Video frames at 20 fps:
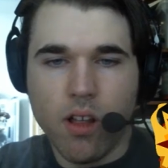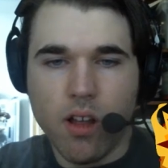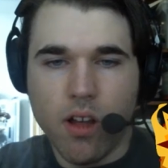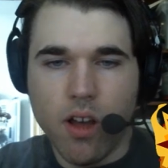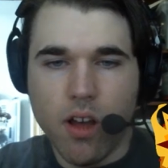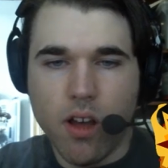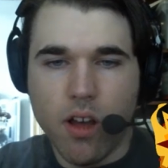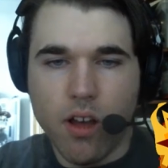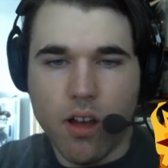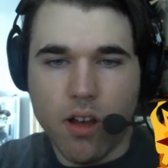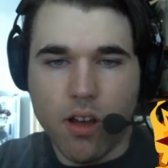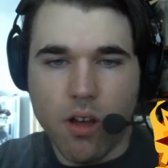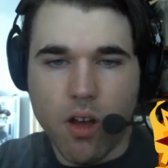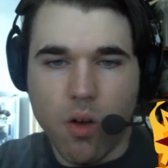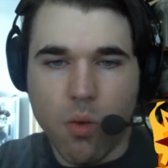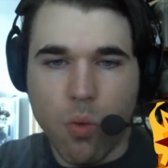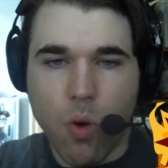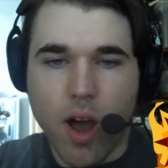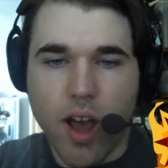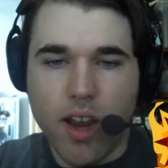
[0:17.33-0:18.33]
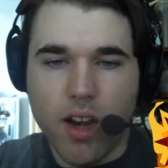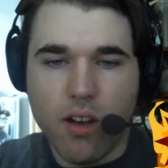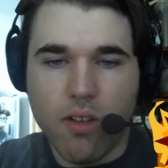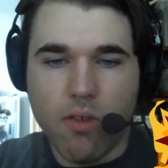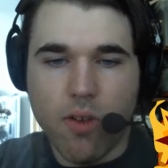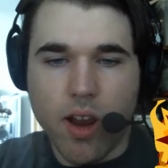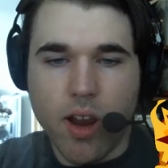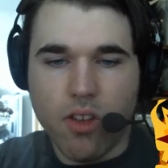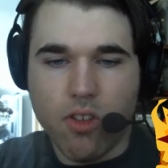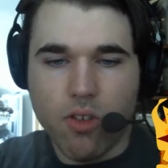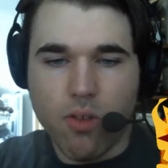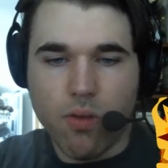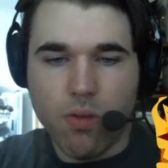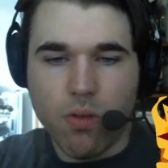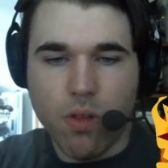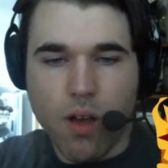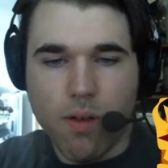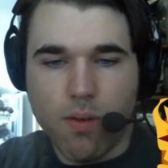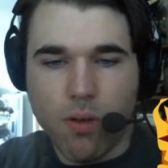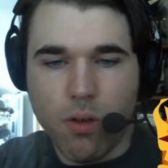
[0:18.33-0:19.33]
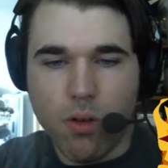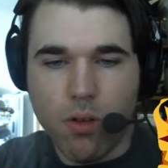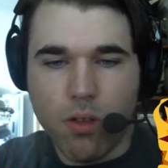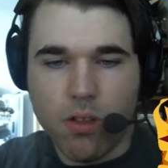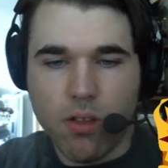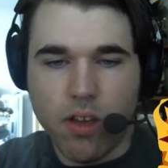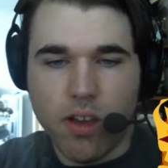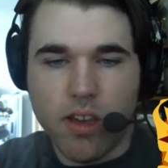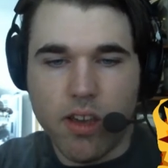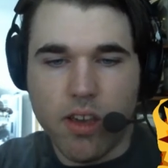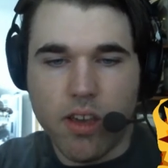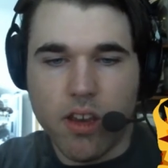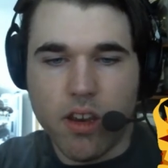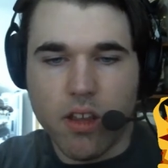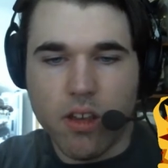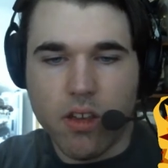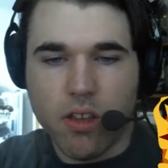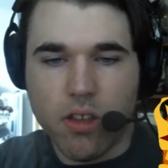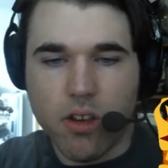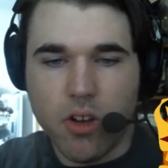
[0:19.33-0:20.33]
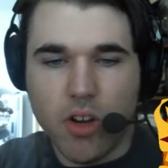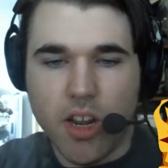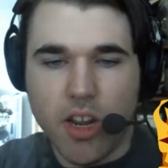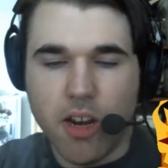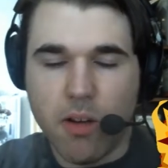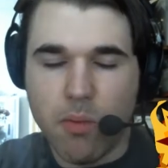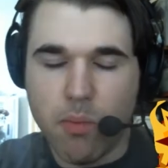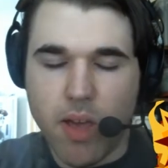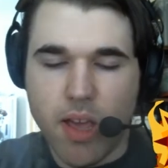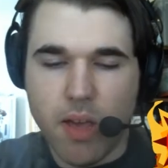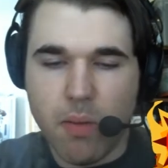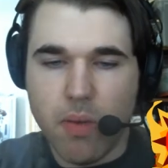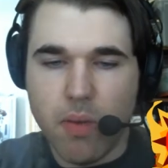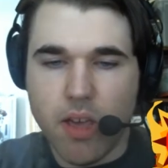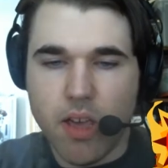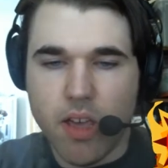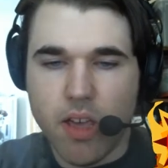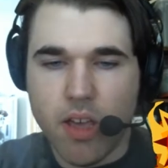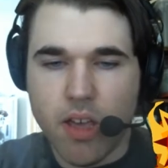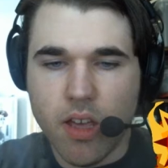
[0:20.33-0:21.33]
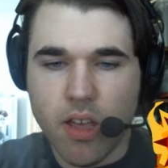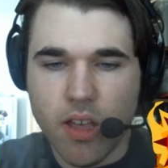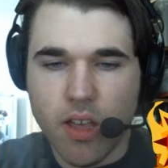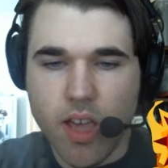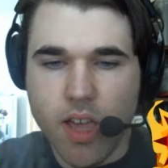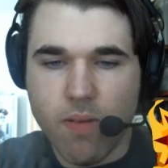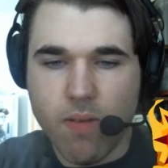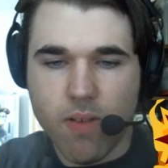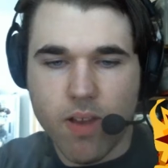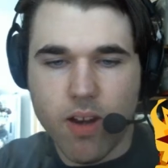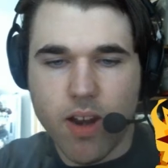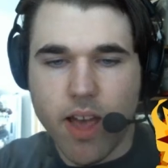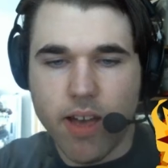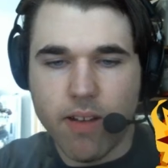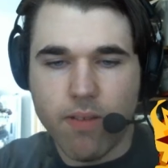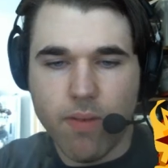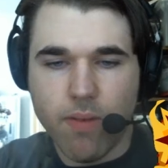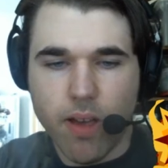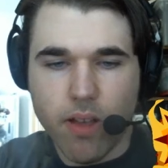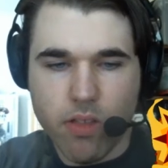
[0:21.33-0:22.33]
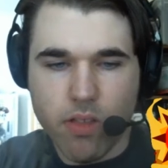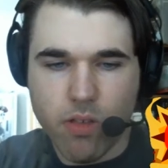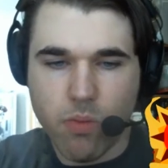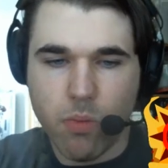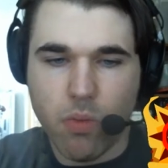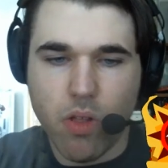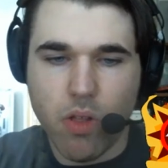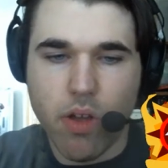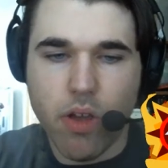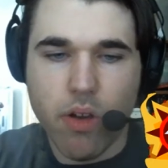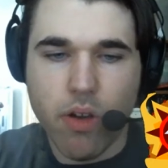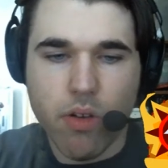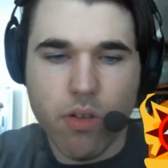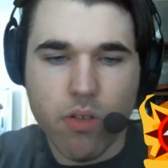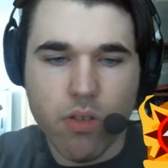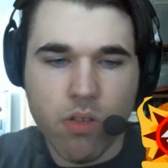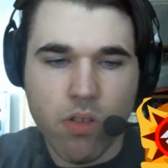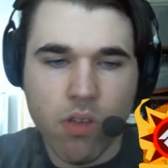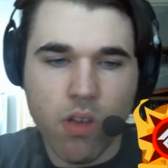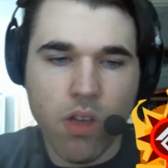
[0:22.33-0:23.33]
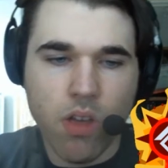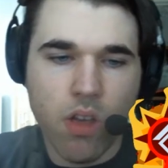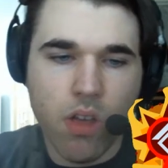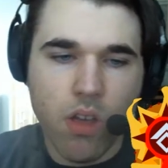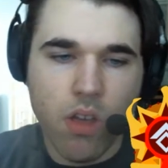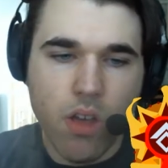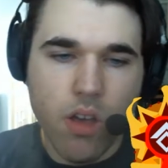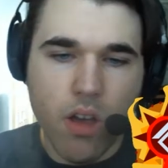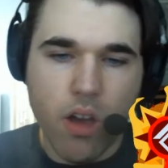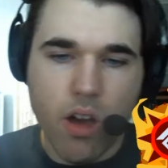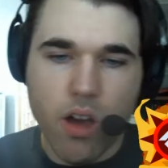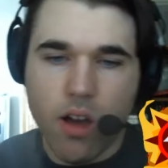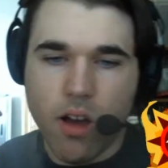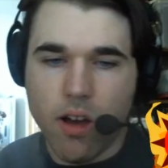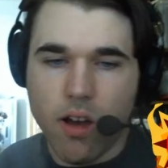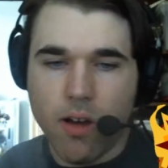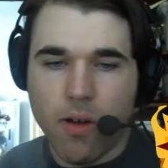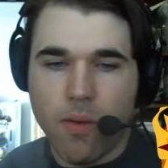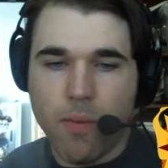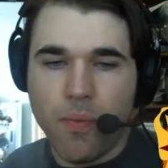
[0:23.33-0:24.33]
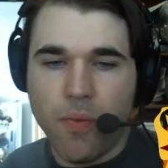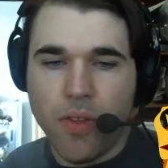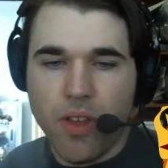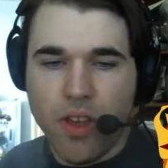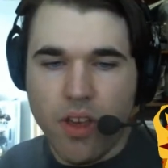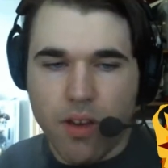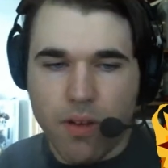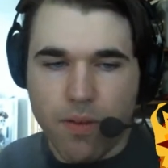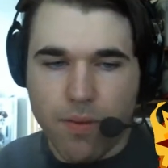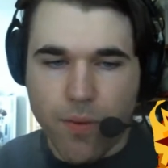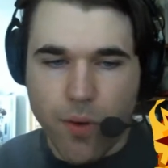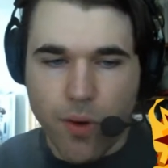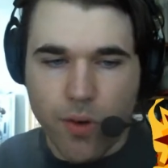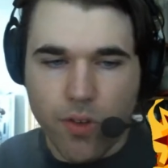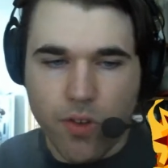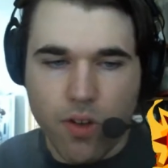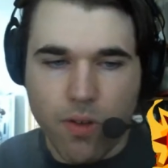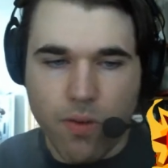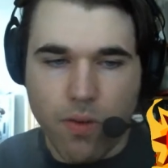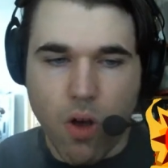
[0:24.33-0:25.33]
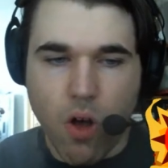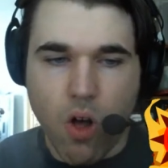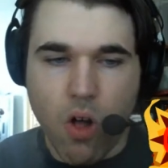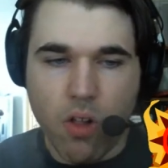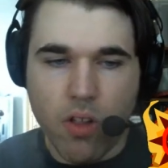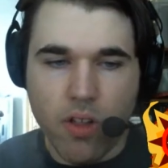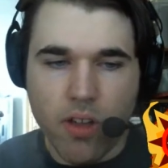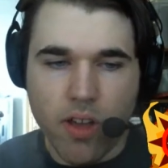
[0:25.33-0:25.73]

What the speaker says: a wide range of levels, like including maybe even advanced players. Um, First of all,